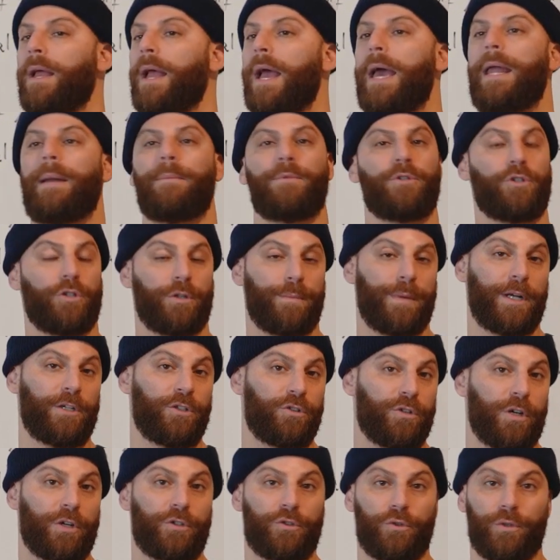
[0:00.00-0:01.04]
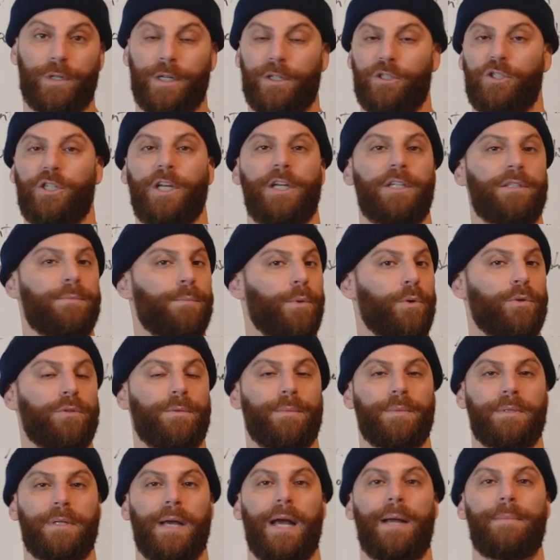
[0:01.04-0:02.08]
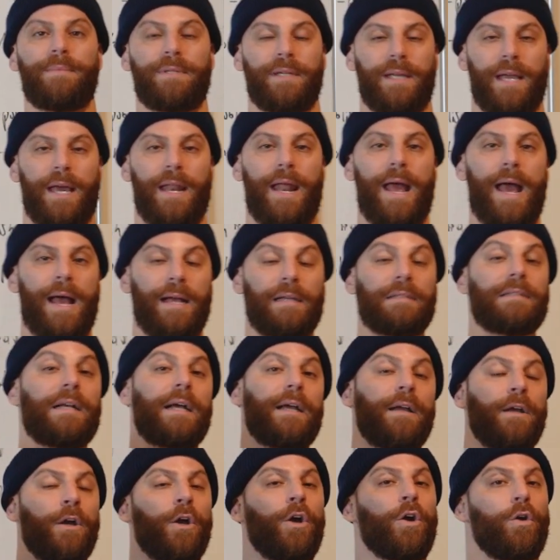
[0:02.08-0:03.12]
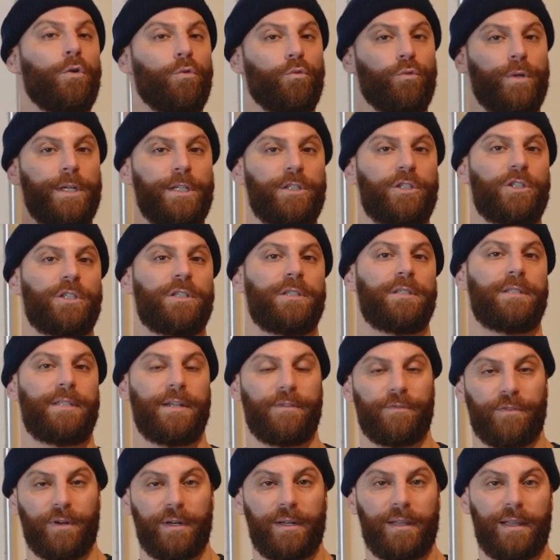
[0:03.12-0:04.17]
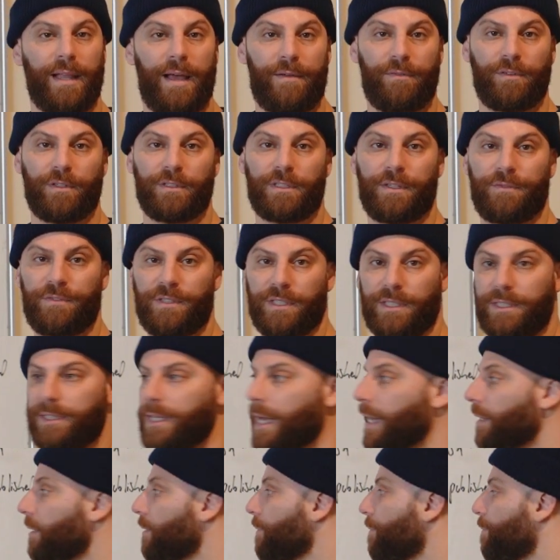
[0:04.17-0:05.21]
and I'm sure my structure will get changed multiple times again as I reach different levels of success.